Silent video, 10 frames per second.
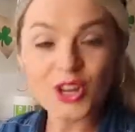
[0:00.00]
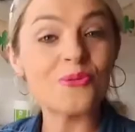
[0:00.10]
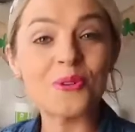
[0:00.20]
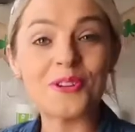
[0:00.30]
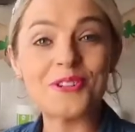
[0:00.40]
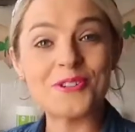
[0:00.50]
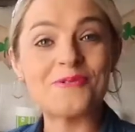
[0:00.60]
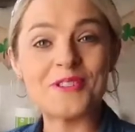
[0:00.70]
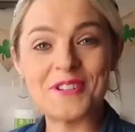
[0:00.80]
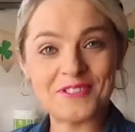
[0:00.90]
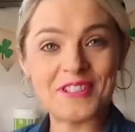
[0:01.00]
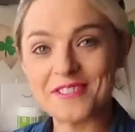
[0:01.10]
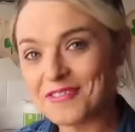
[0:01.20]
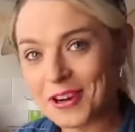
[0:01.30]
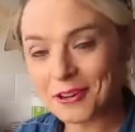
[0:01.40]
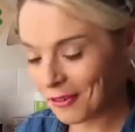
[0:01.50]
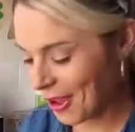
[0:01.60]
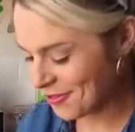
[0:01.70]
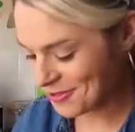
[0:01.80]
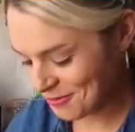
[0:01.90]
worry too much if it's not very
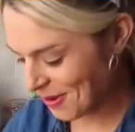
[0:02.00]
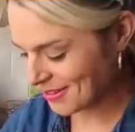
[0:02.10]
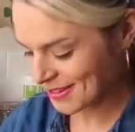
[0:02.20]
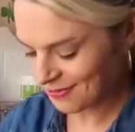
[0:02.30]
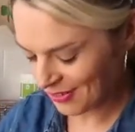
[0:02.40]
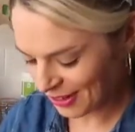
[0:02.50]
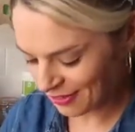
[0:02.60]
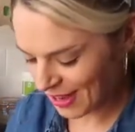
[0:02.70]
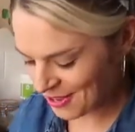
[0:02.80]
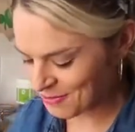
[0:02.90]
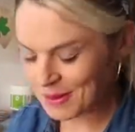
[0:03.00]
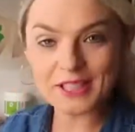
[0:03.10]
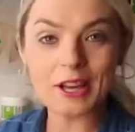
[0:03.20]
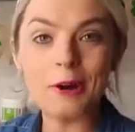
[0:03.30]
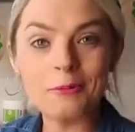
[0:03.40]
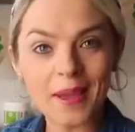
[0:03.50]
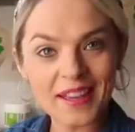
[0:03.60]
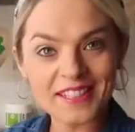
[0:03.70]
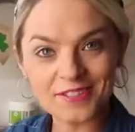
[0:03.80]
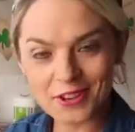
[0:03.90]
round. Mine's not very round, but it's
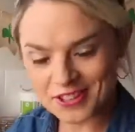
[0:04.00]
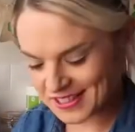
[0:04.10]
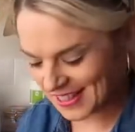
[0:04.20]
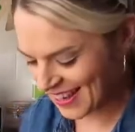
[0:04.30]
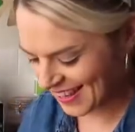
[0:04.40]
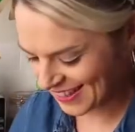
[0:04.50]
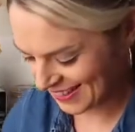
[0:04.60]
homemade, it's rustic.